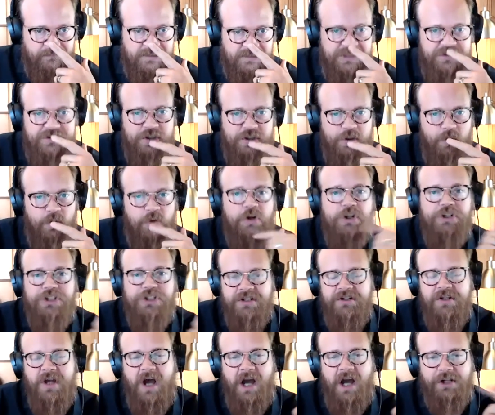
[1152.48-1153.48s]
to
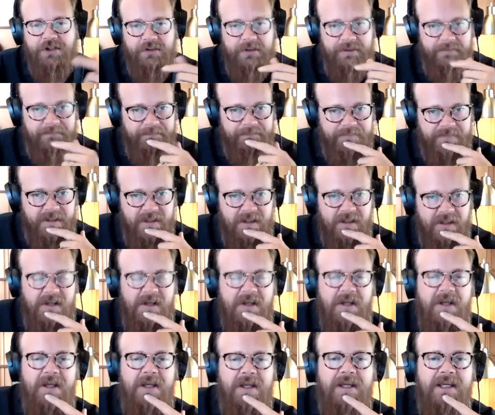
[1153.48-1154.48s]
Christian doctrine
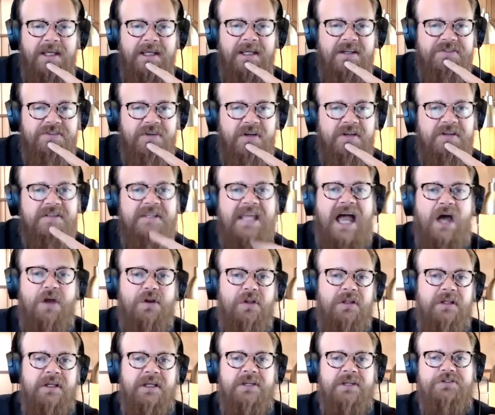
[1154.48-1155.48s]
is
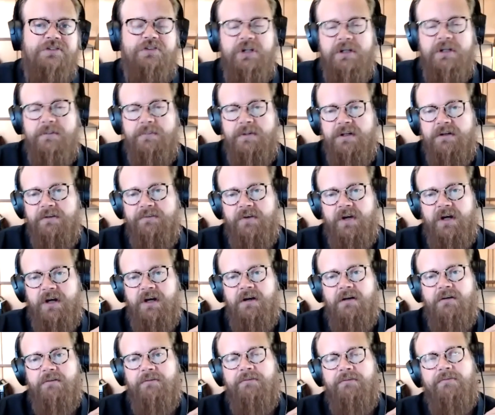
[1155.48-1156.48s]
undoubtedly his treatment
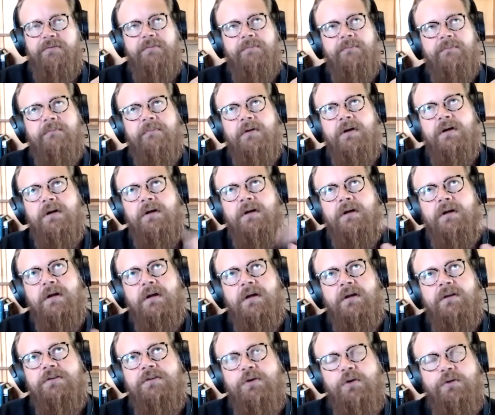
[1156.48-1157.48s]
of
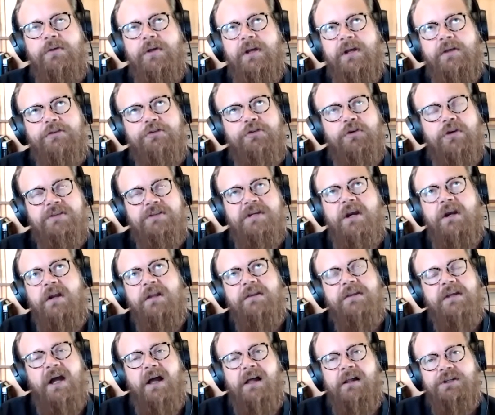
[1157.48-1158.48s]
two things:
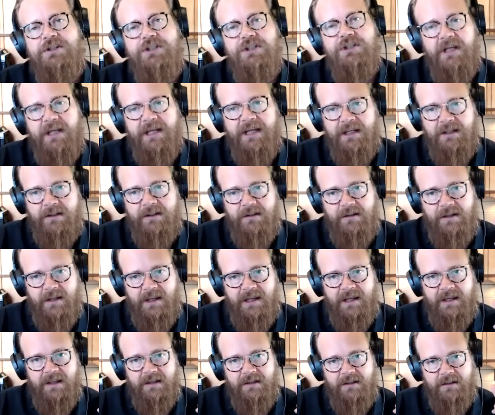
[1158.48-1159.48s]
Trinitarian theology
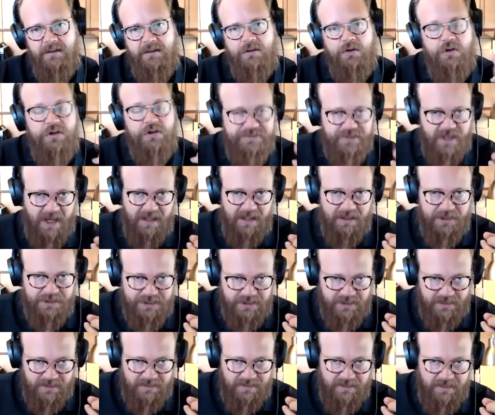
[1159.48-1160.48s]
and
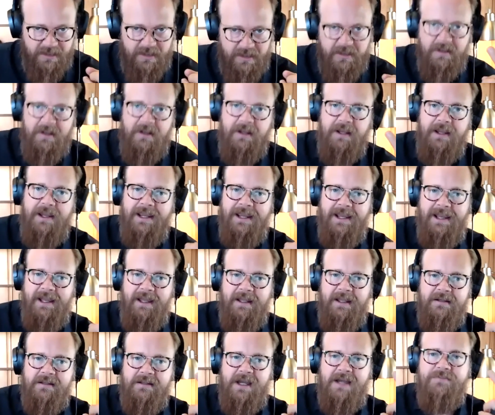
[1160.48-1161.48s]
Christology.
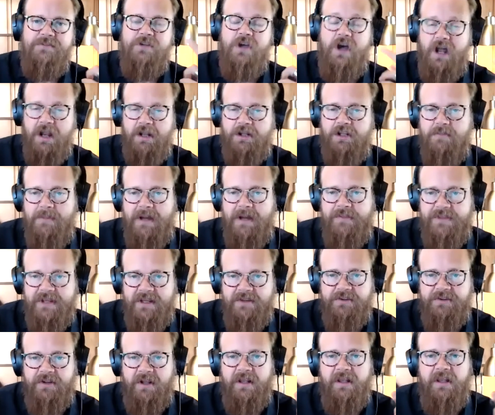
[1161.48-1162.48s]
And I've talked about
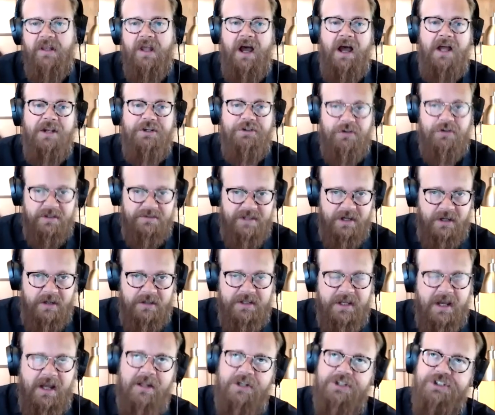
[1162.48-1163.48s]
these a lot. Trinitarian
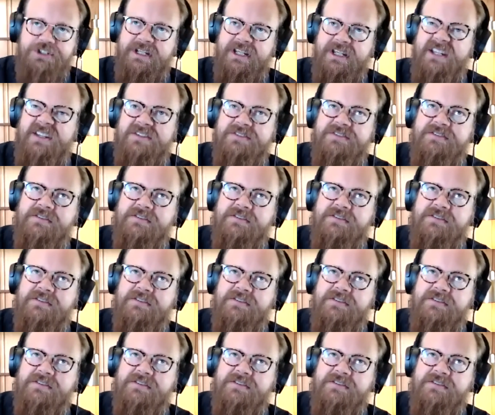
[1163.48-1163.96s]
theology